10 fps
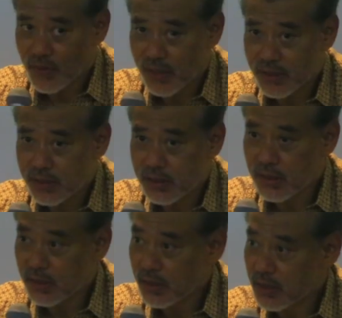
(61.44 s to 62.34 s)
There is
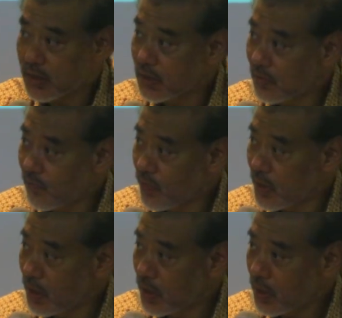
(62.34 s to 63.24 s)
still this
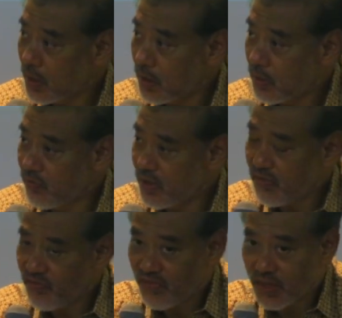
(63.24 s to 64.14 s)

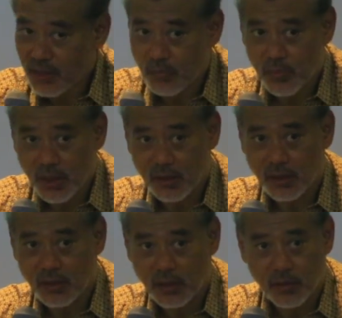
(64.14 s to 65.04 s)
very
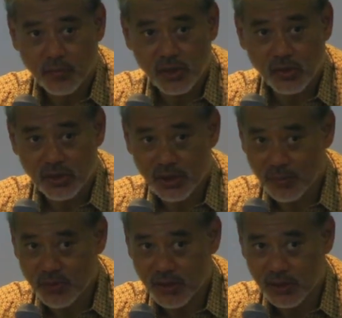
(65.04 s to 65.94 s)
fundamental
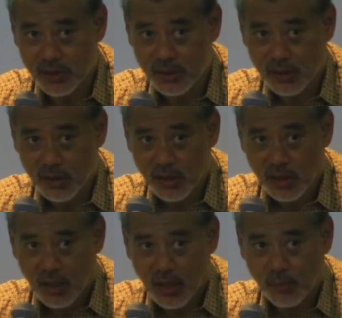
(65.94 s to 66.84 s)
misconceptions
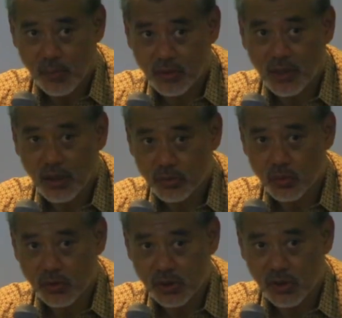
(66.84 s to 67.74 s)
about how
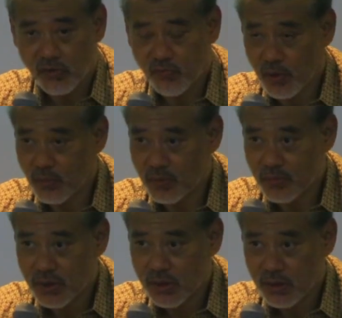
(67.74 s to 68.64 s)
to resolve
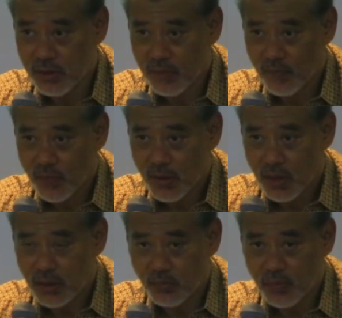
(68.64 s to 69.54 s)
problems.
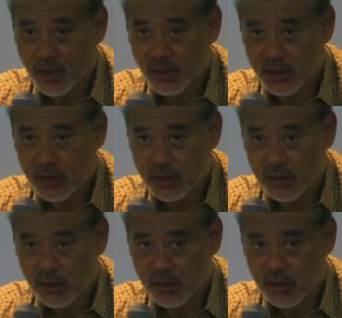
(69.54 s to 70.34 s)
And the biggest,